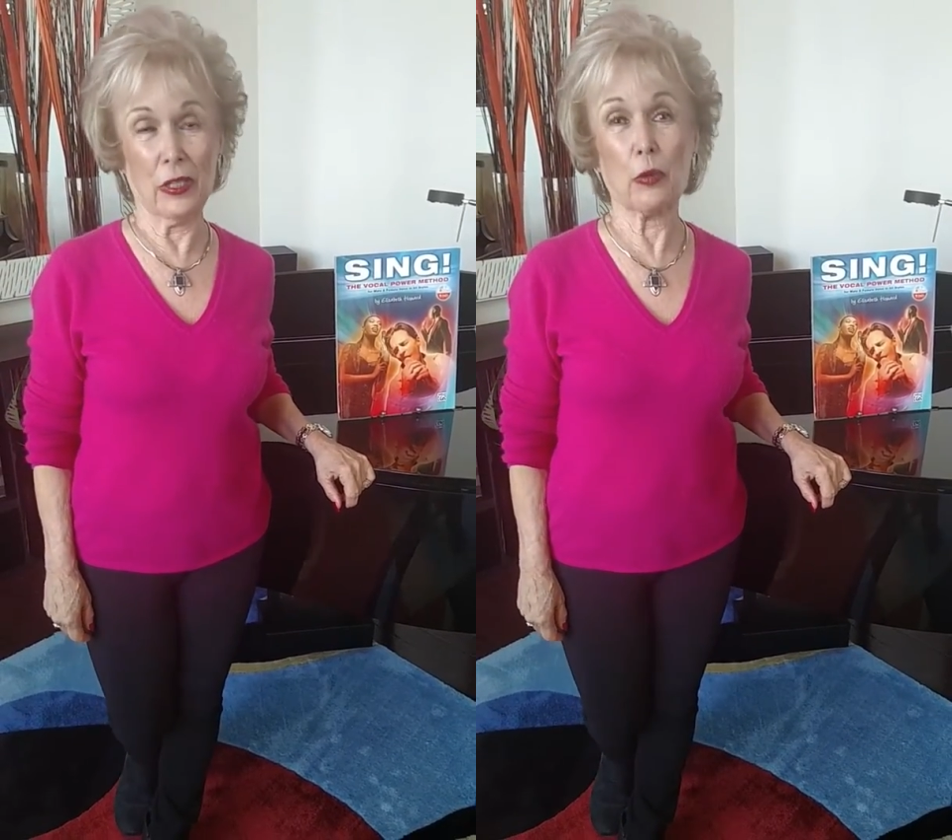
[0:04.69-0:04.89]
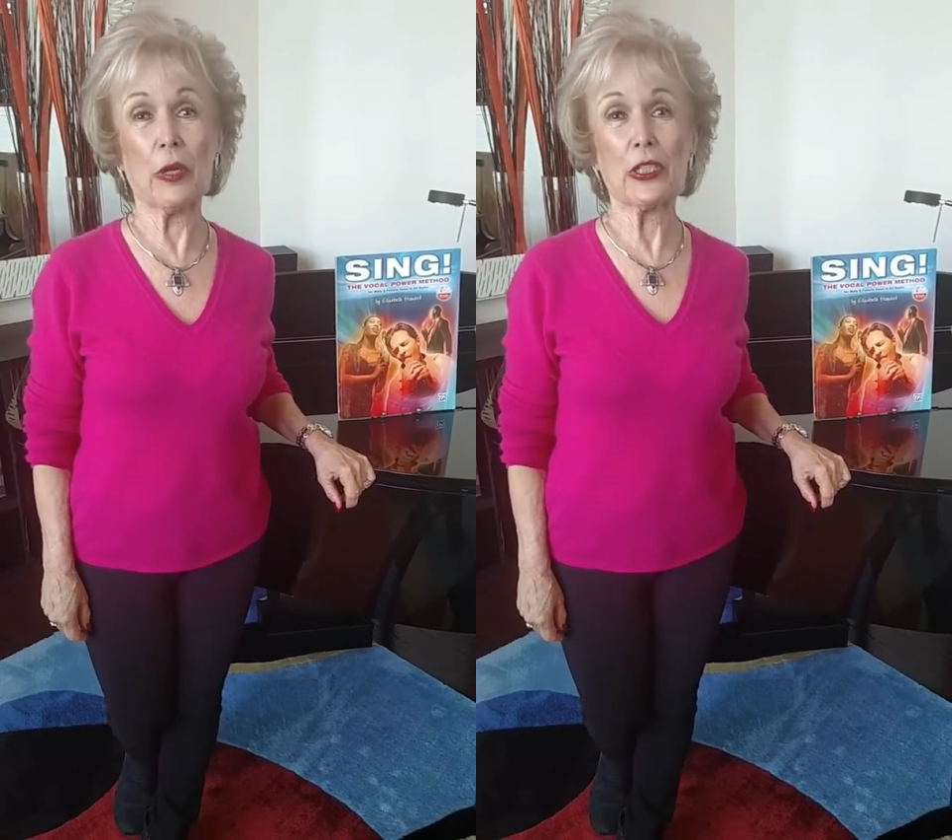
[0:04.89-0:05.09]

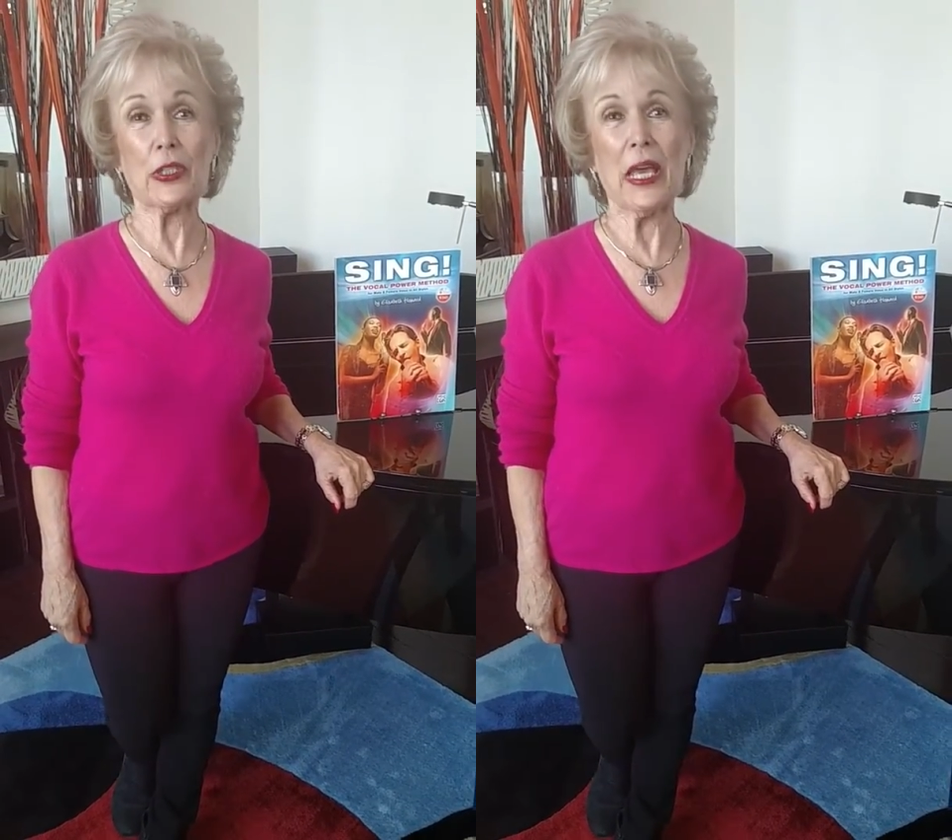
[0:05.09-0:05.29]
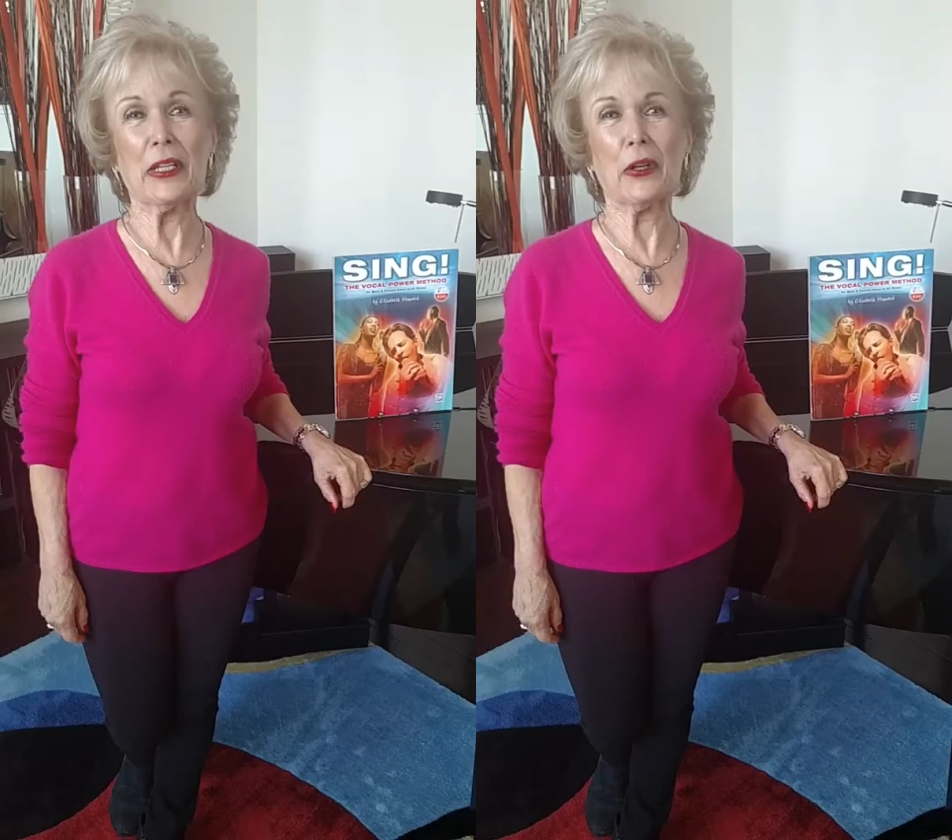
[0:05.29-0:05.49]

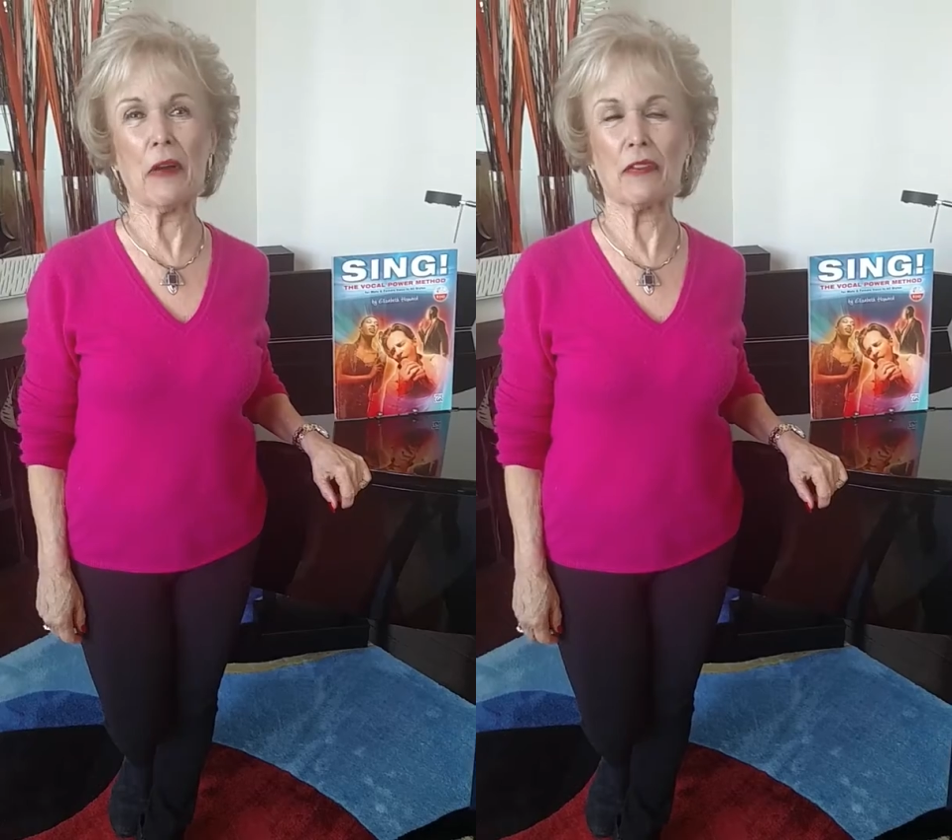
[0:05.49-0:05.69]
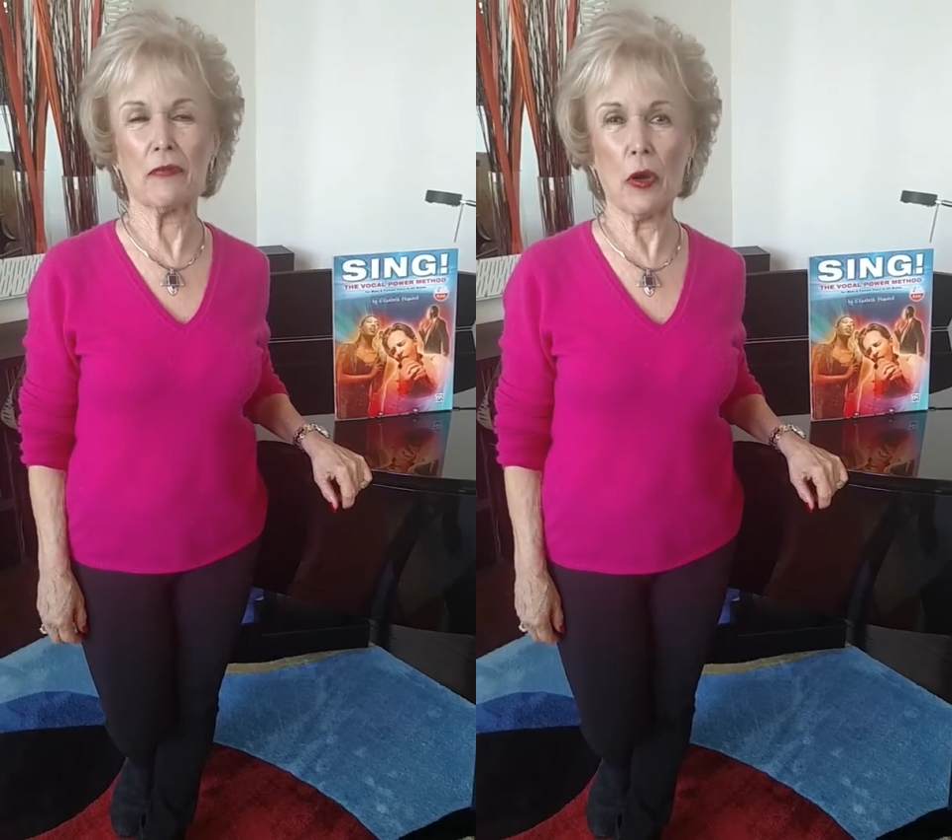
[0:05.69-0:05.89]
originator
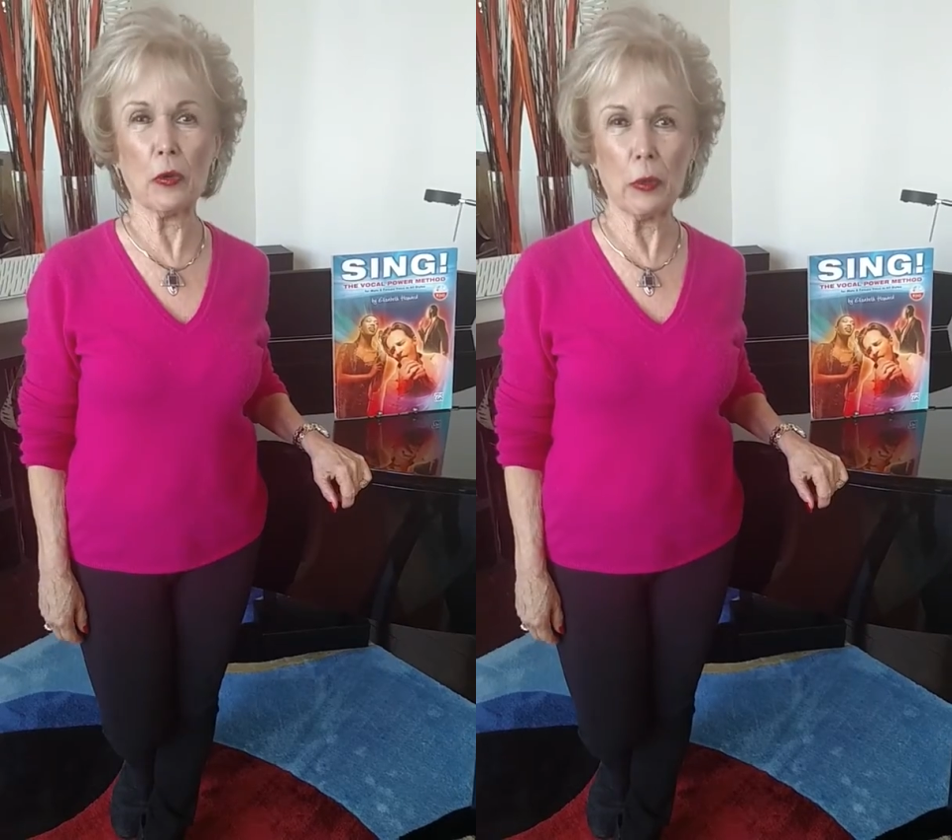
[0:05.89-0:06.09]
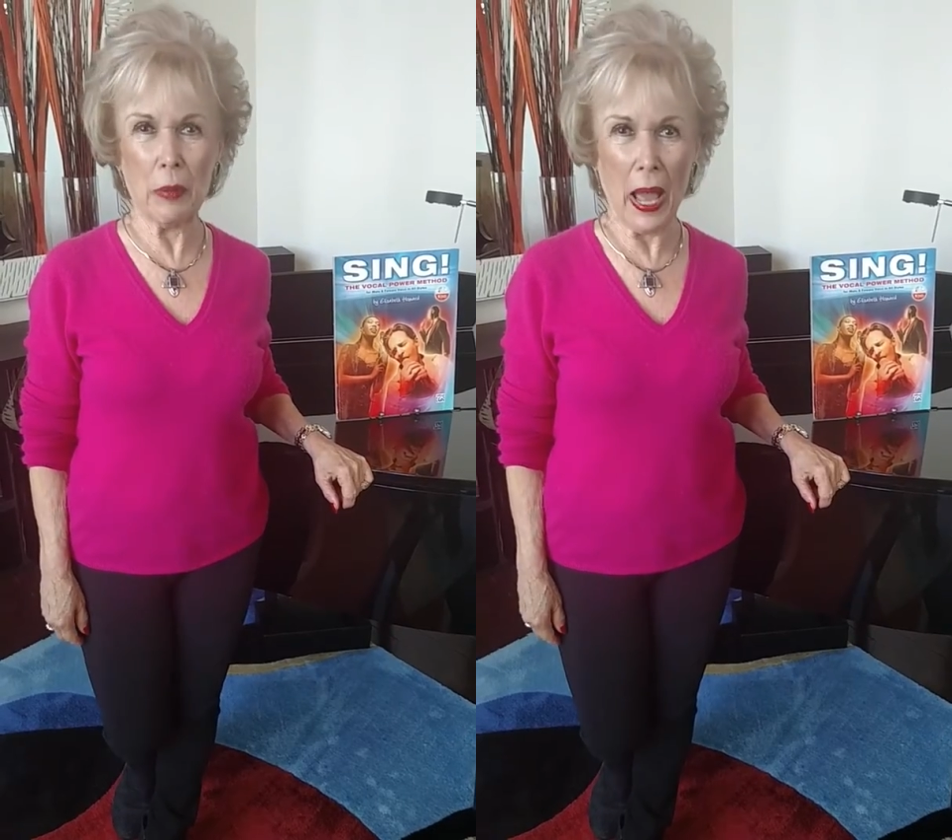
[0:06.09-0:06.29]
of the
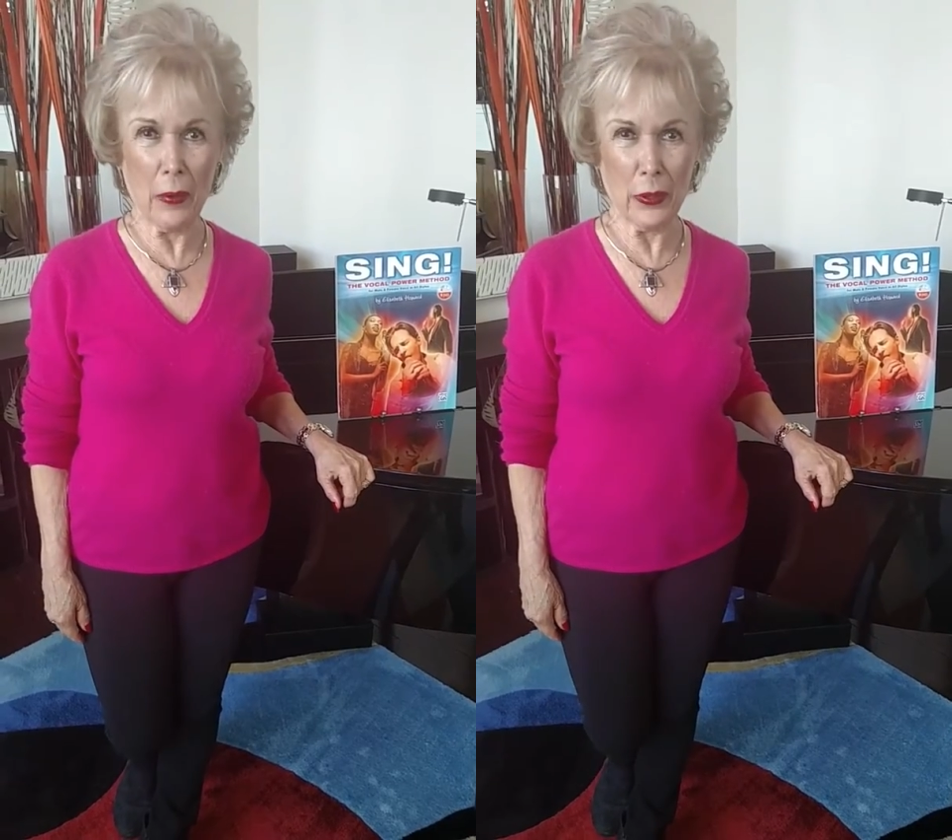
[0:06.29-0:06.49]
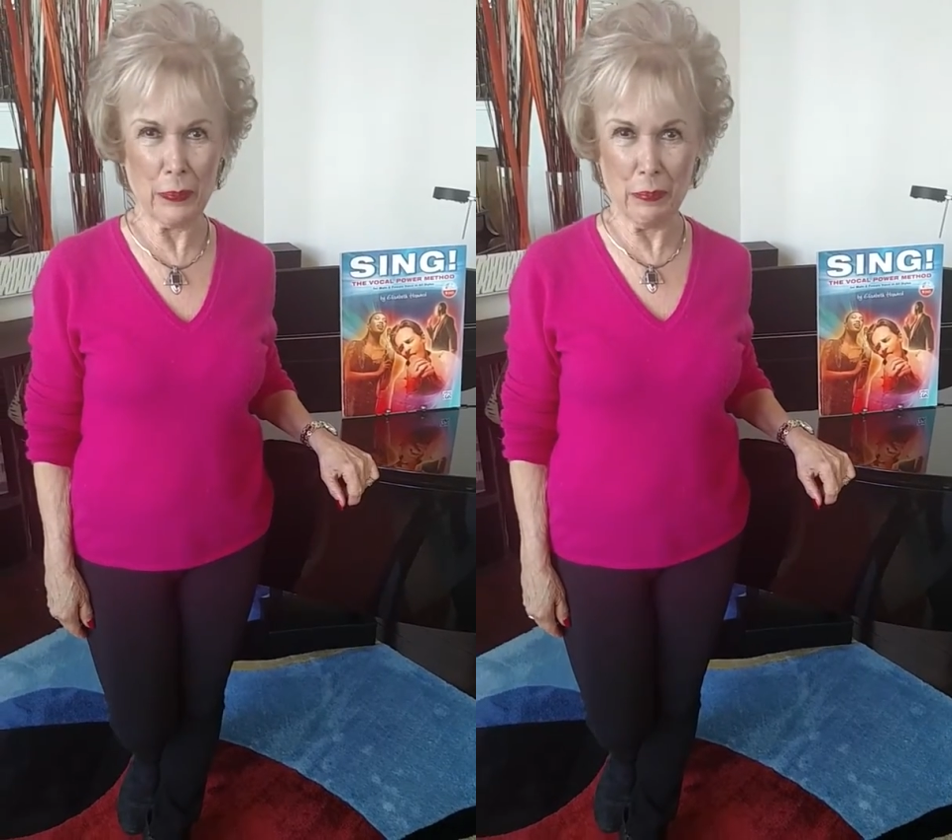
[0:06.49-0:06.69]
vocal
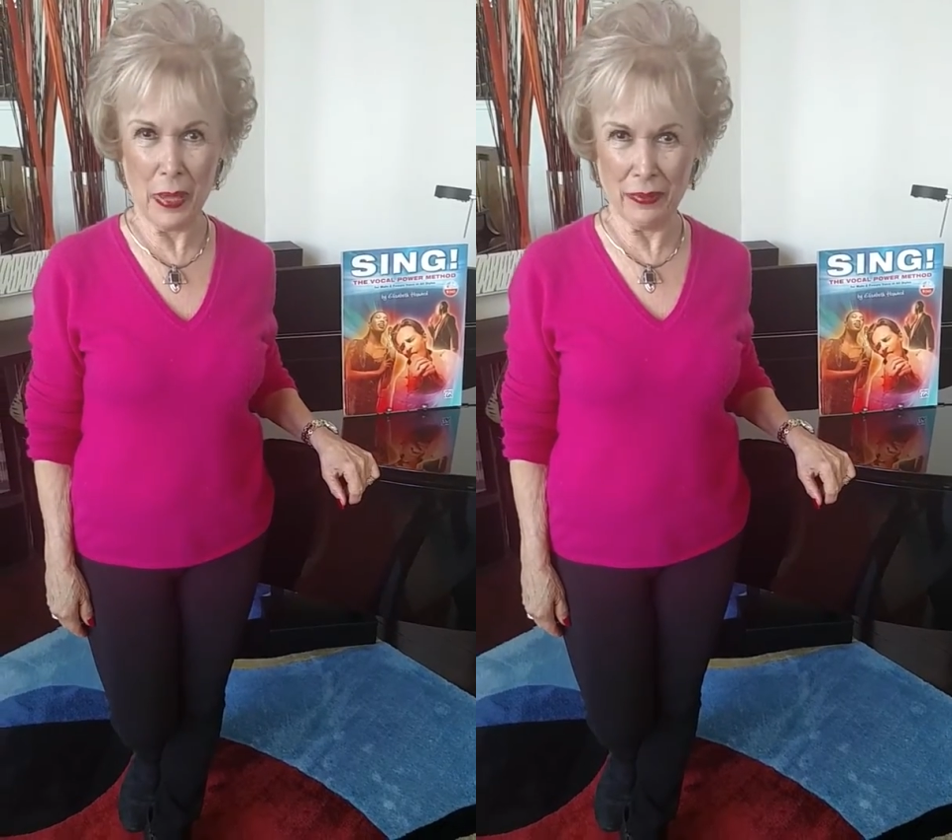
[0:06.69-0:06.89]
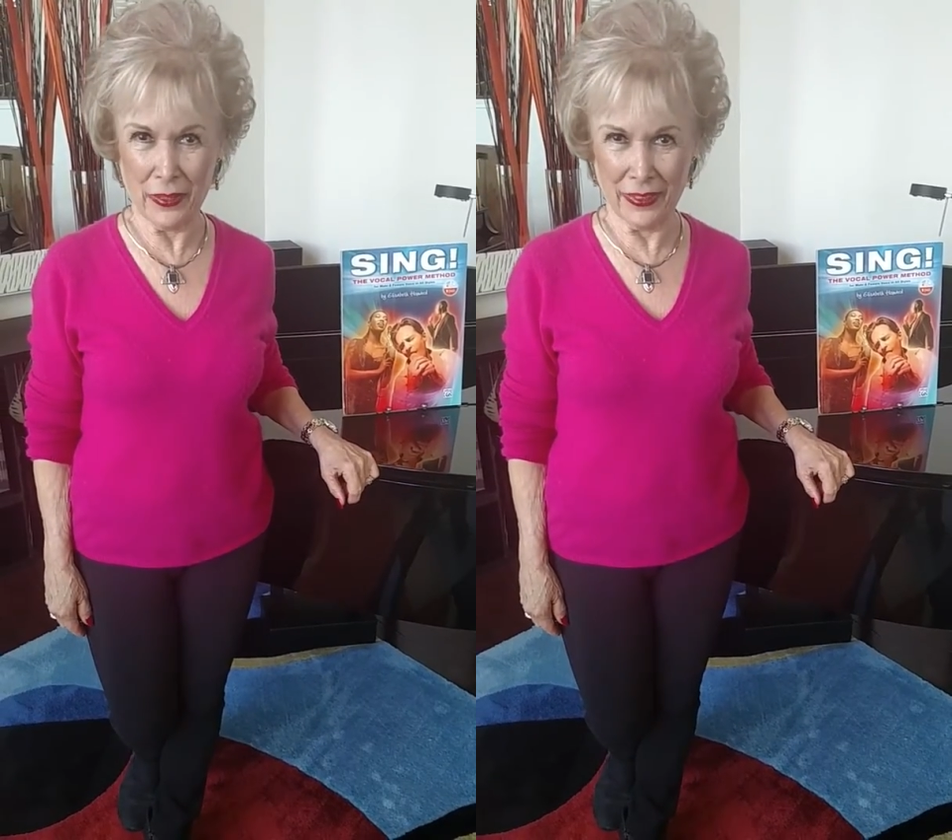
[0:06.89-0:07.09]
power
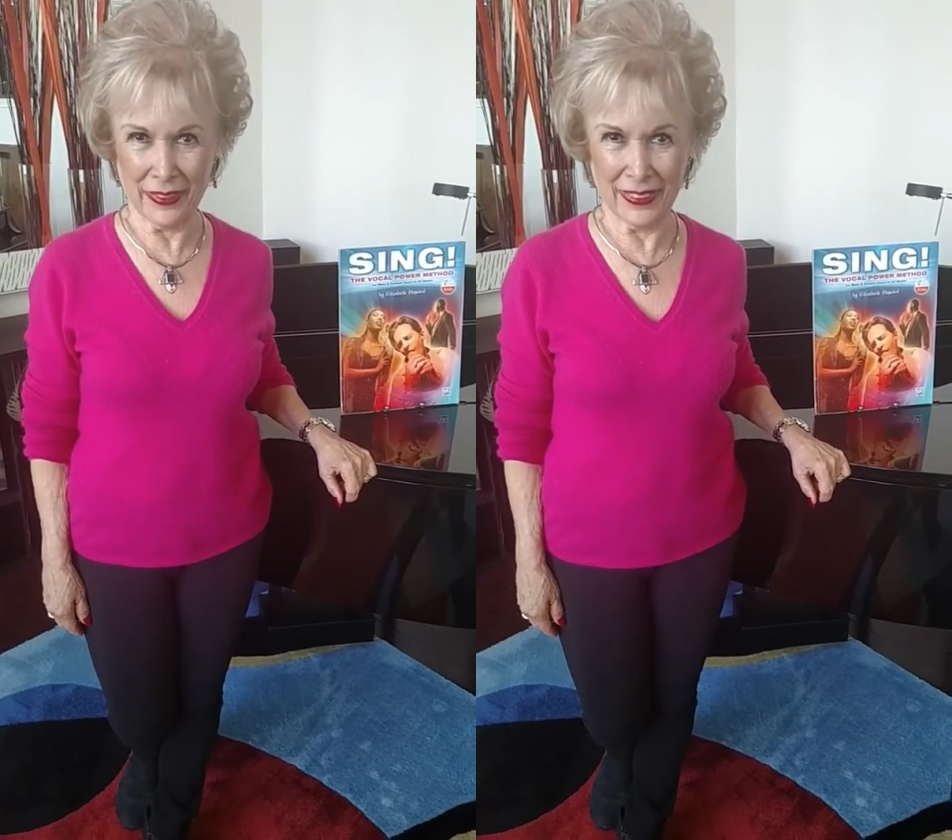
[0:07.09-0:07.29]
method.